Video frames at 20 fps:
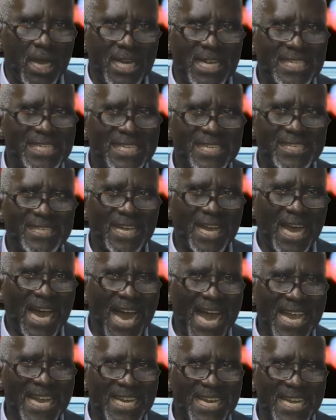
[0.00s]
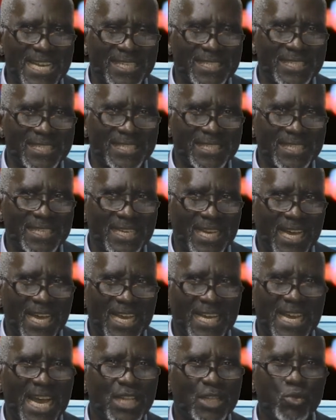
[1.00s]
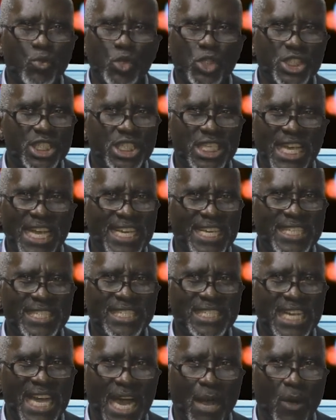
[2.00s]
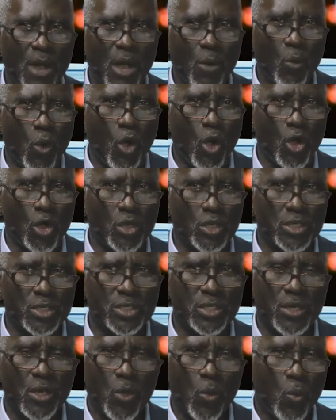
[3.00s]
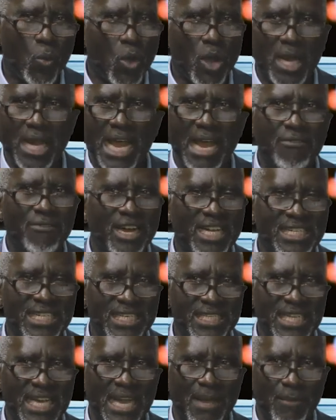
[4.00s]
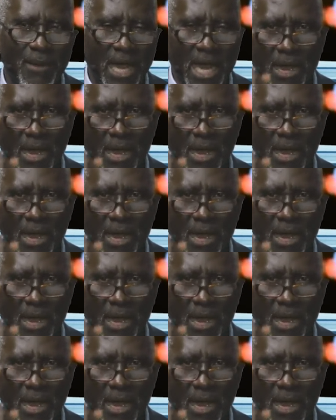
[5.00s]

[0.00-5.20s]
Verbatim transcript: It is kindness that will change our world one life at a time.